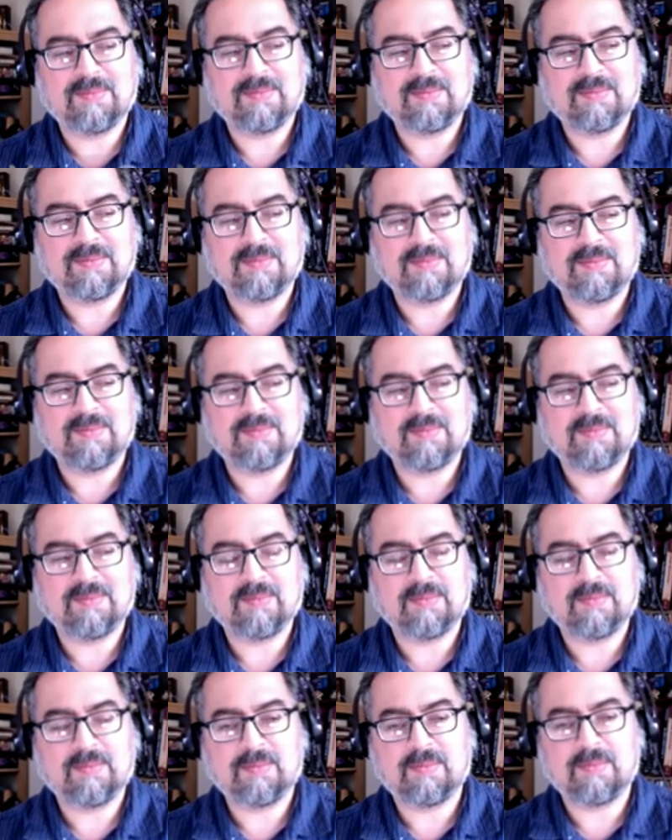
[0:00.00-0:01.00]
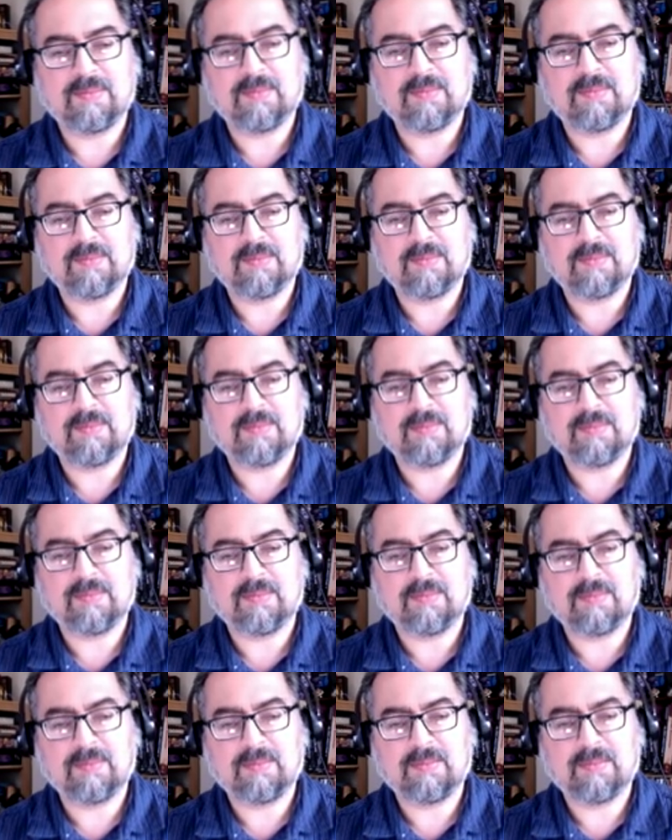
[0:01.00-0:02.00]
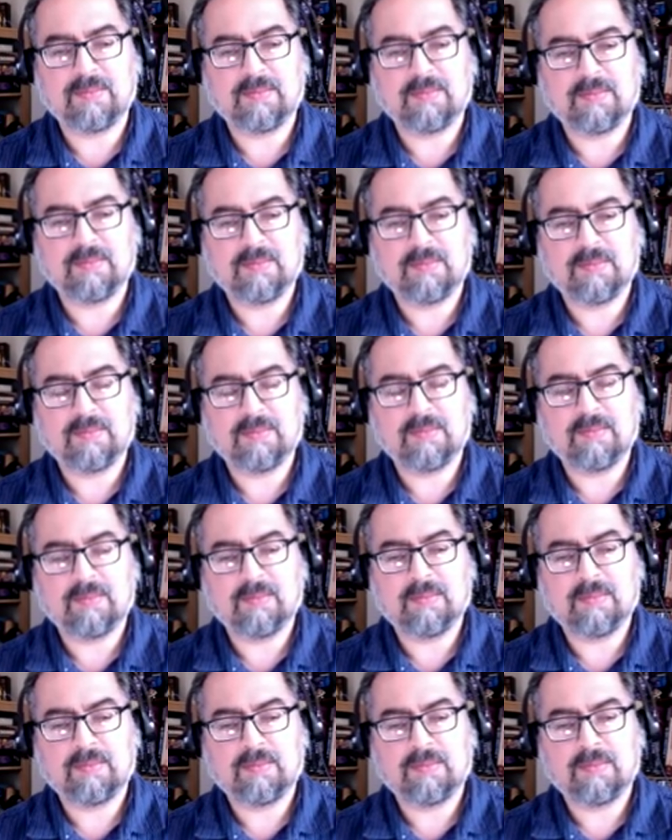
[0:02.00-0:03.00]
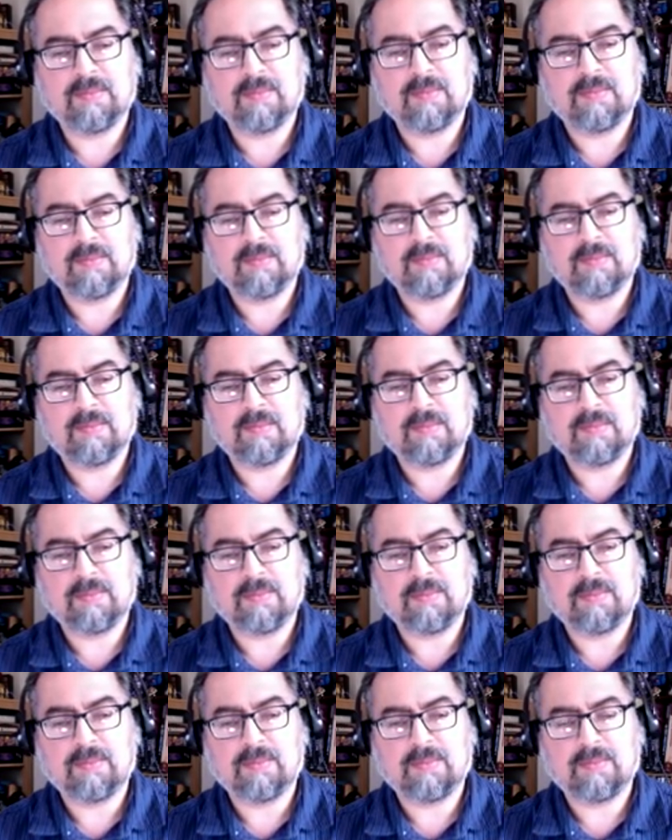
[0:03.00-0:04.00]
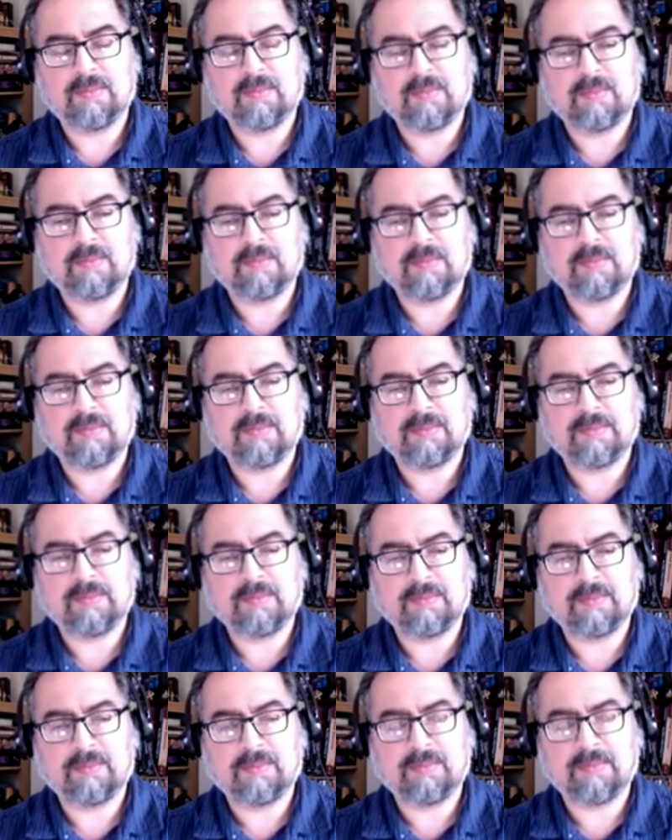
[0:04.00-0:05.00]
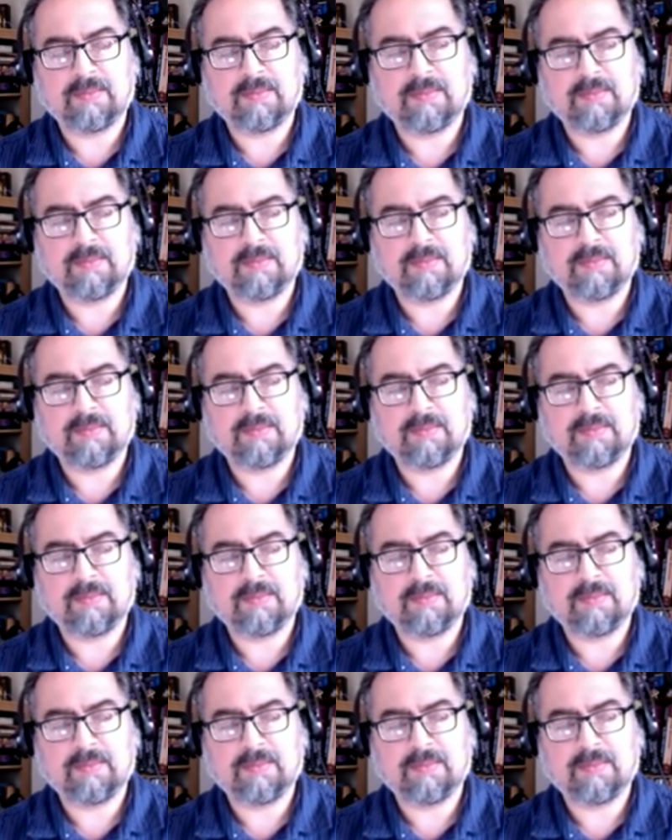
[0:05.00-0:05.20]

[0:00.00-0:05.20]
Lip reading: No words are spoken by the person on screen.